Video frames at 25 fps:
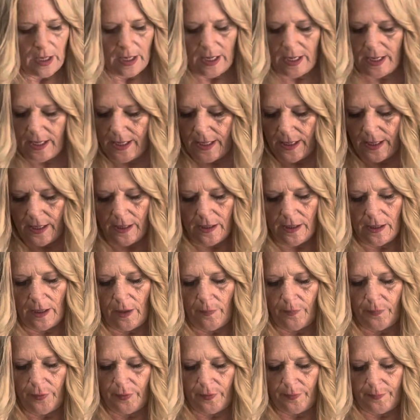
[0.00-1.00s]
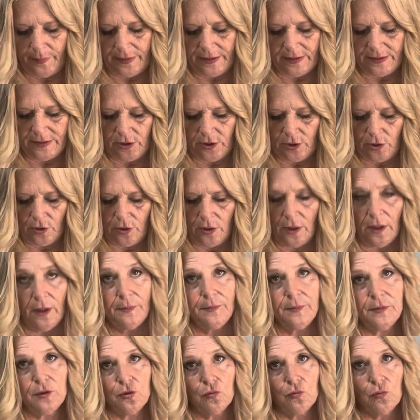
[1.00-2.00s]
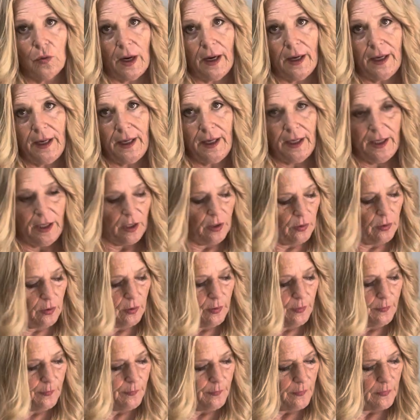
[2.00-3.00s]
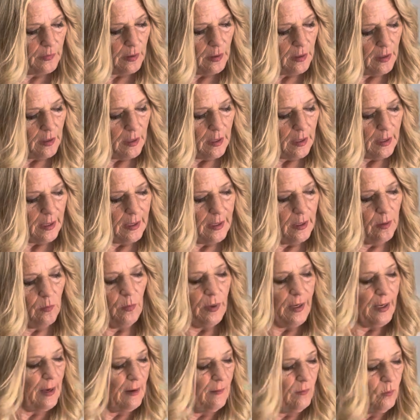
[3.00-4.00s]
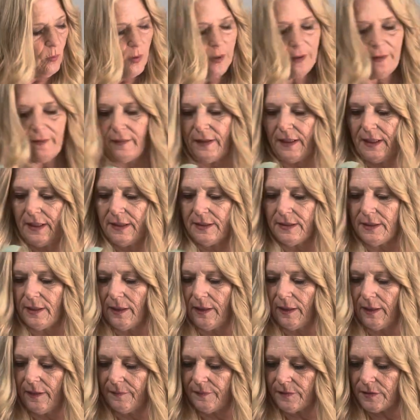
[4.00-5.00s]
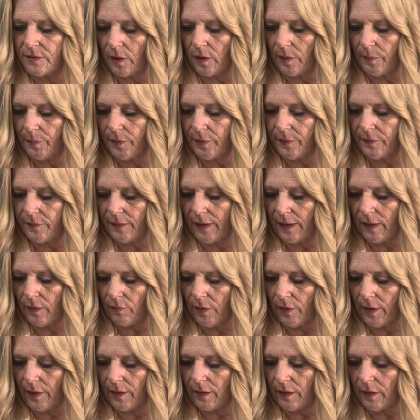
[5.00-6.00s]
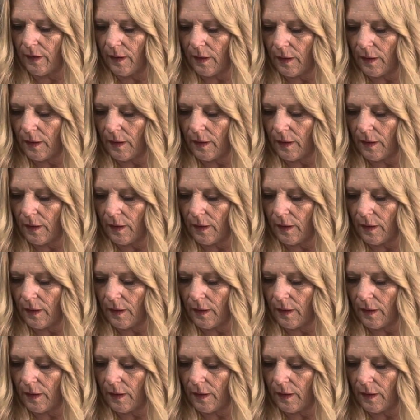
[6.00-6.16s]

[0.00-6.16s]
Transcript: And I'll put a piece of eucalyptus right here. And we have one of these left, so I'll put that right